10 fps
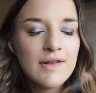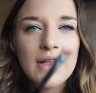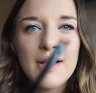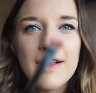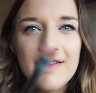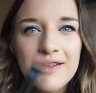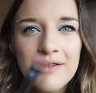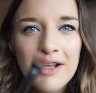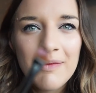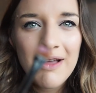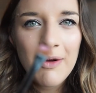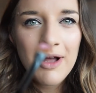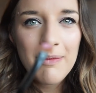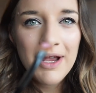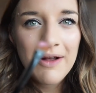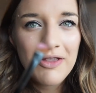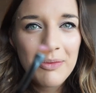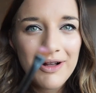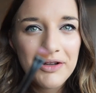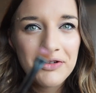So it still comes out quite pink on the
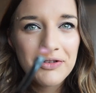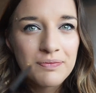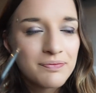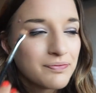brush,